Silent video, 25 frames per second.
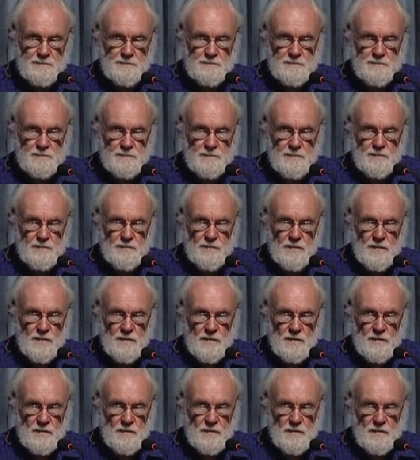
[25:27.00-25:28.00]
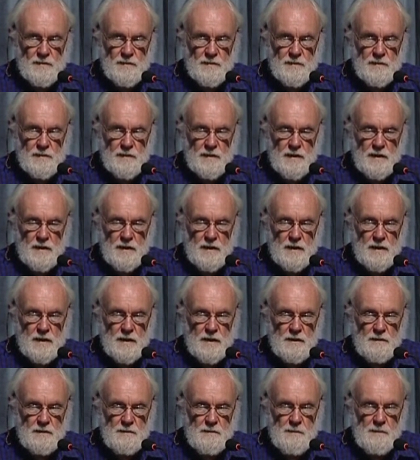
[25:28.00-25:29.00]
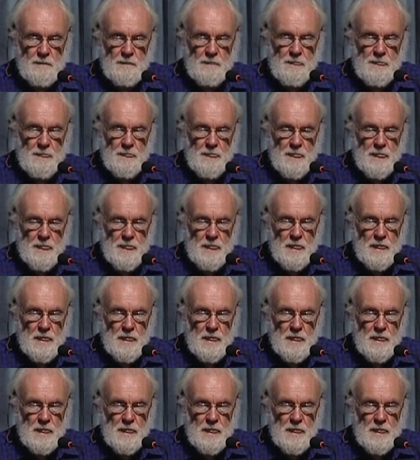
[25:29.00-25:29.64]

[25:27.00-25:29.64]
Nothing is said.